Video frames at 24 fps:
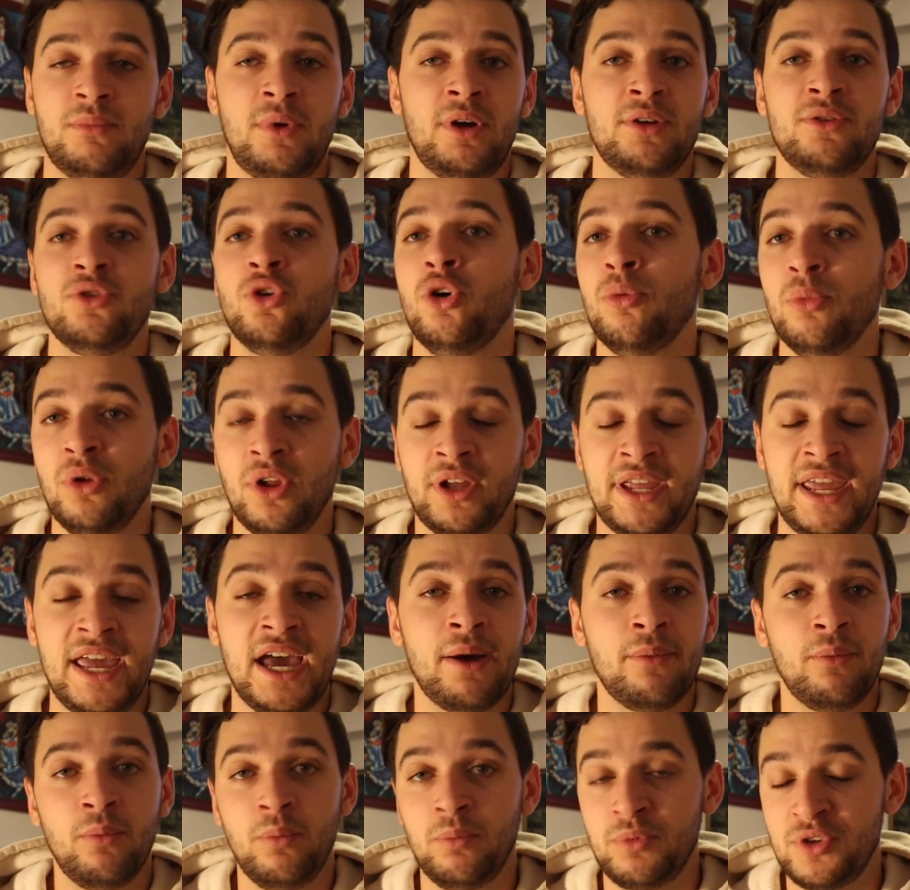My normal
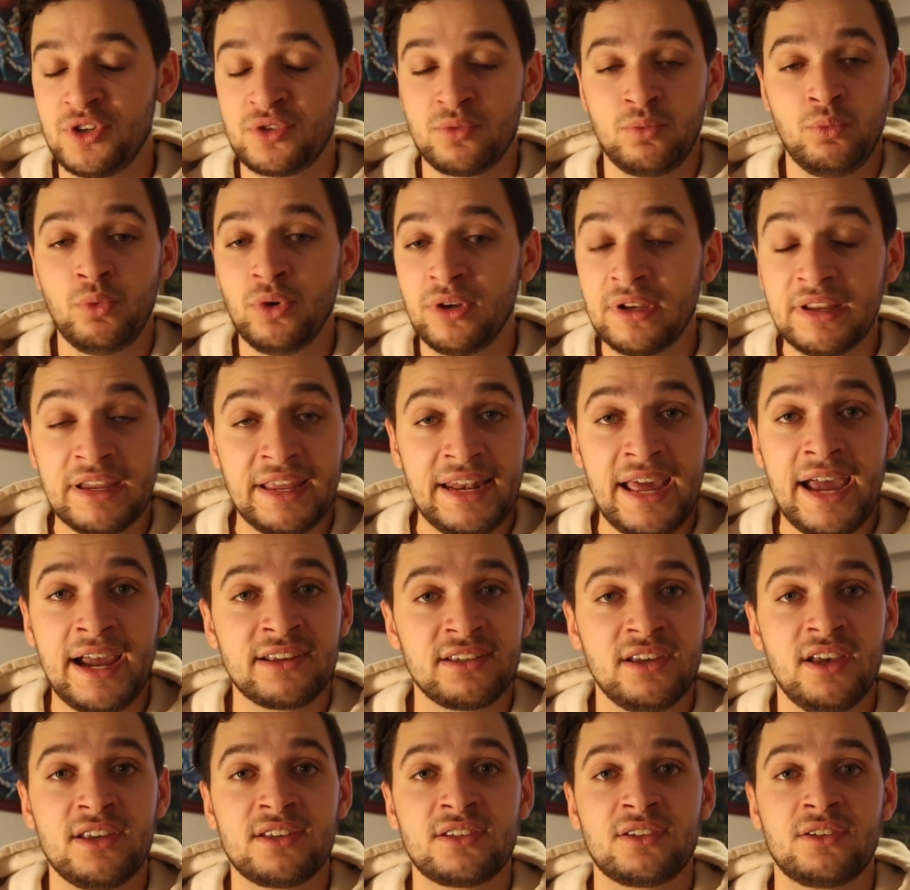account just wouldn't get
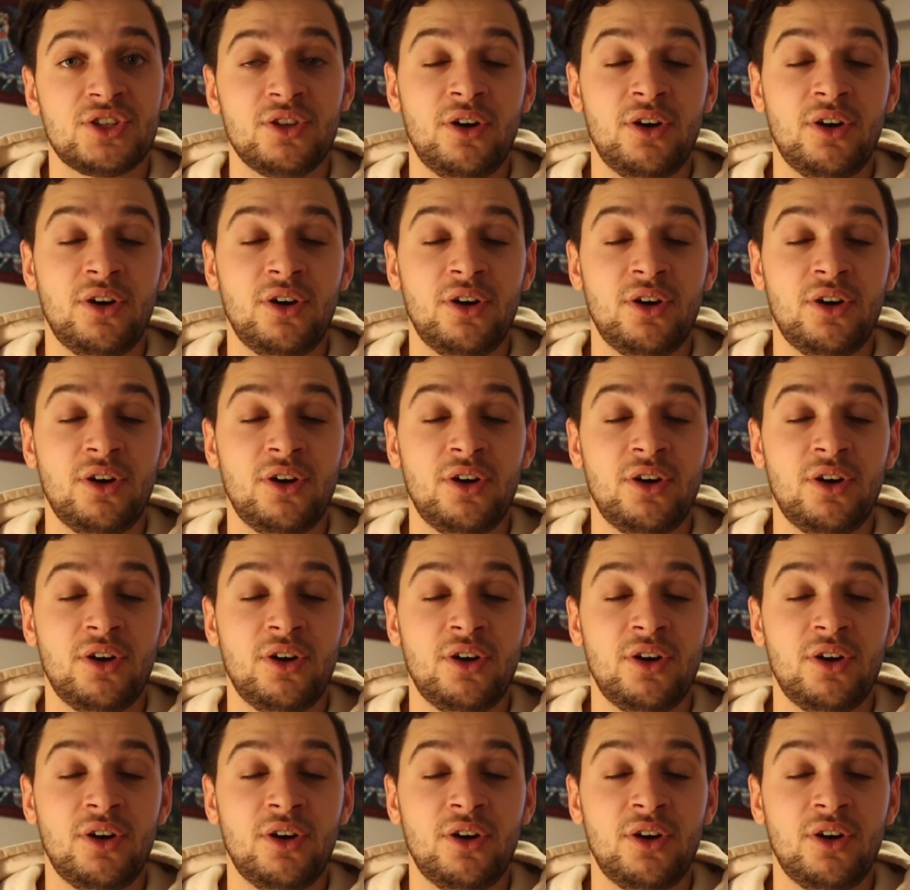access.